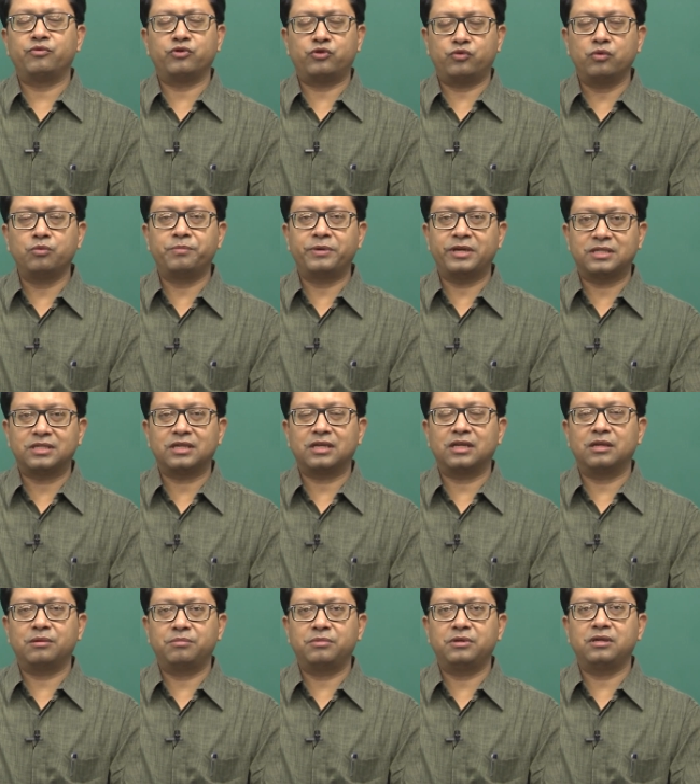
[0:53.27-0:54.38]
which will
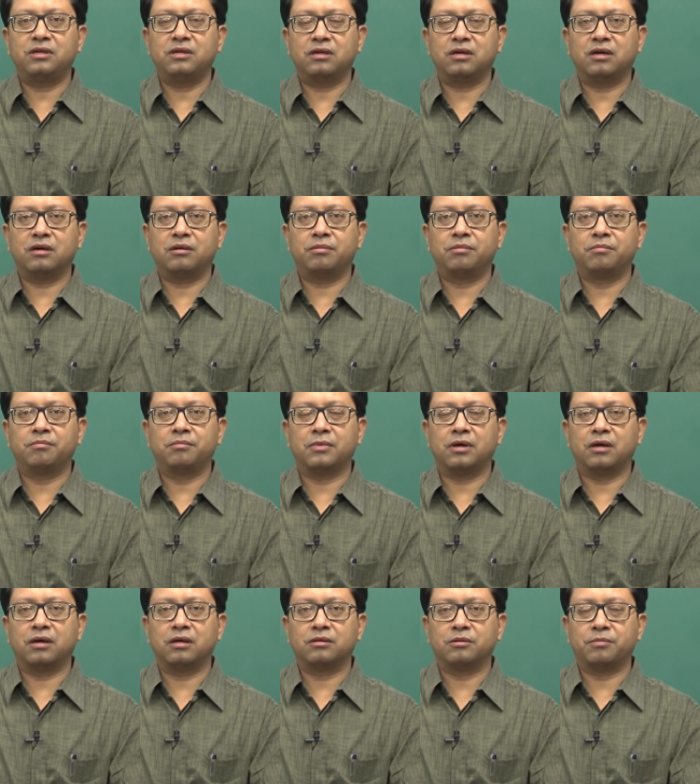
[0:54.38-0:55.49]
basically be the
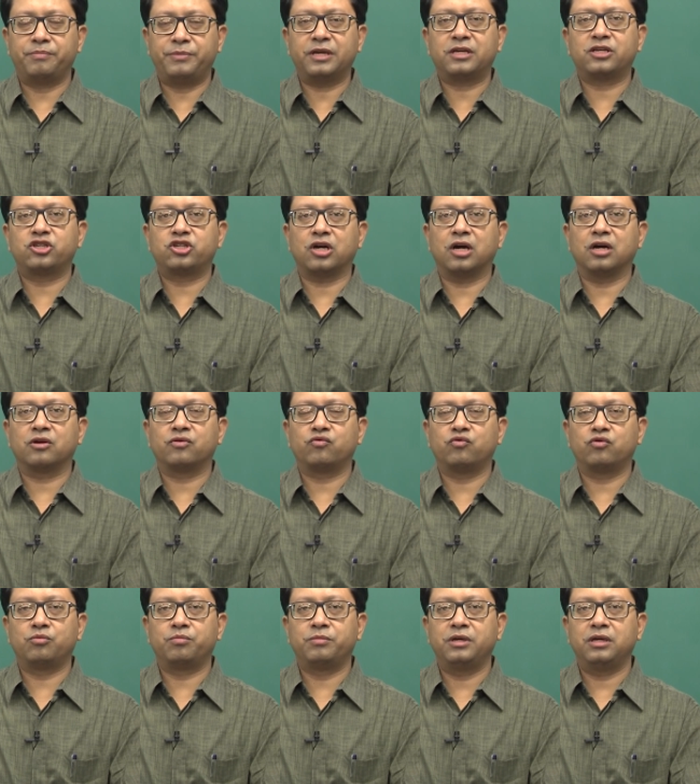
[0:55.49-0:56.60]
big chunk
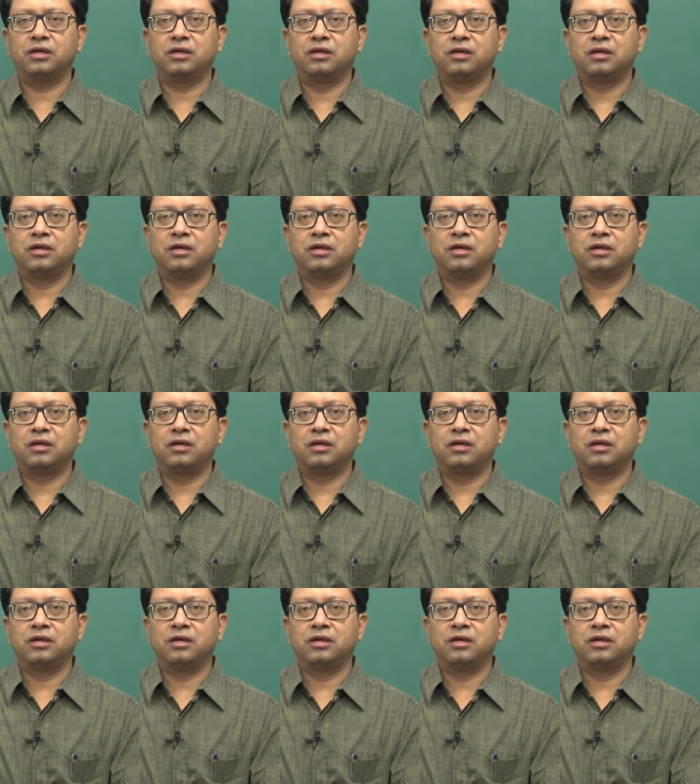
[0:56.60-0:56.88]
would be